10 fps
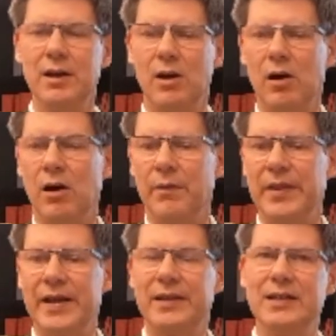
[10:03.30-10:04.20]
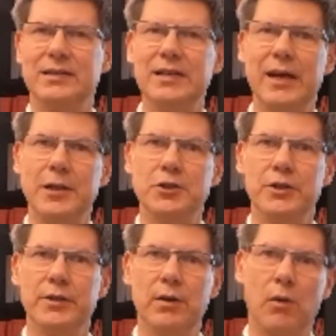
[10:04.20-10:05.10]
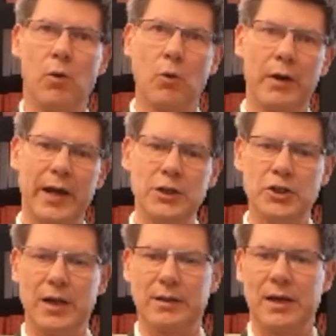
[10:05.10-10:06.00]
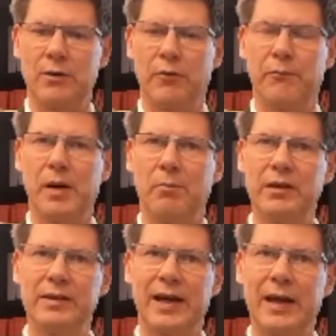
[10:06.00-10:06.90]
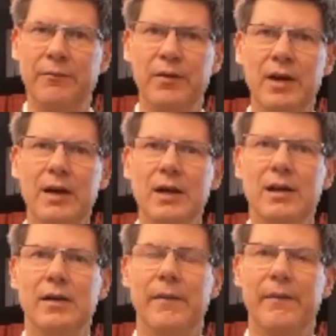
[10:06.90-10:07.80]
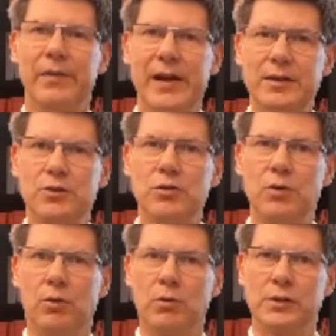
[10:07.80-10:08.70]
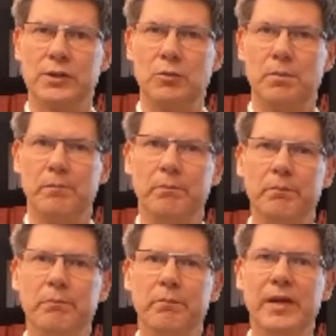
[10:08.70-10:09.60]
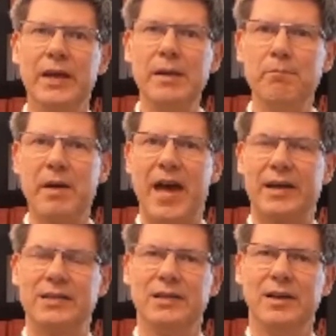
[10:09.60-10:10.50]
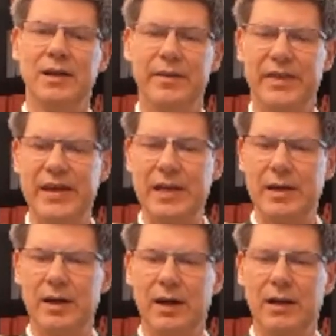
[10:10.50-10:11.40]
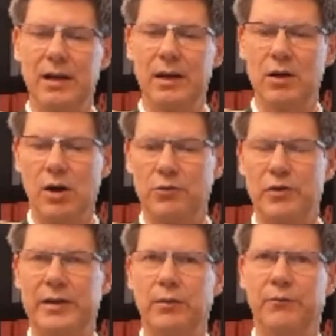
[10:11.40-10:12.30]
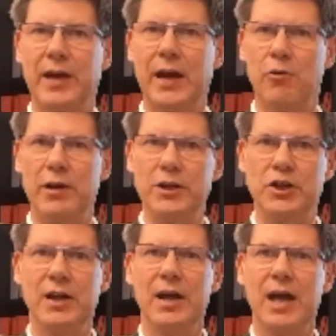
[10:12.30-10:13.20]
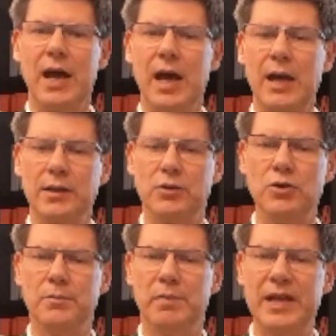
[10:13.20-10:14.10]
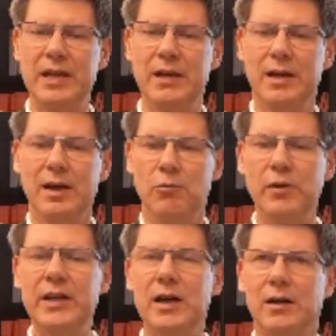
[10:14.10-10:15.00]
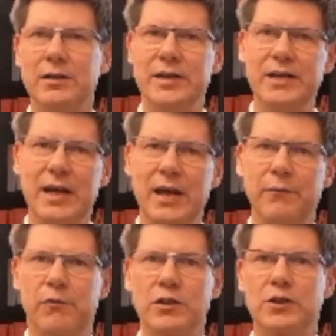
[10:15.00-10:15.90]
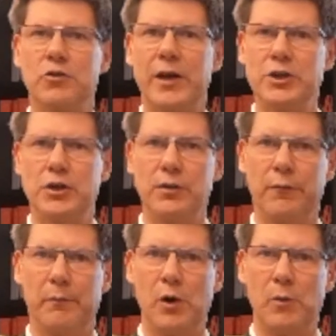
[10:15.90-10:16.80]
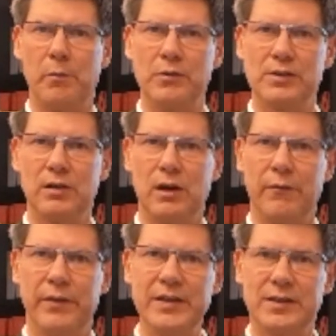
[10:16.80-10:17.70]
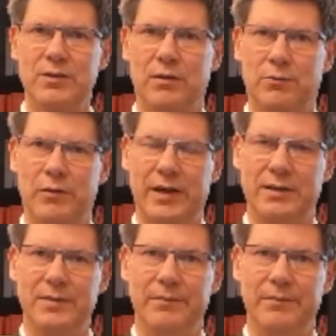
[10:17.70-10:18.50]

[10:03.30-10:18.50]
on that destination or a shutdown of public life, that could also impact the contract of carriage and could be regarded a frustration of purpose of this contract.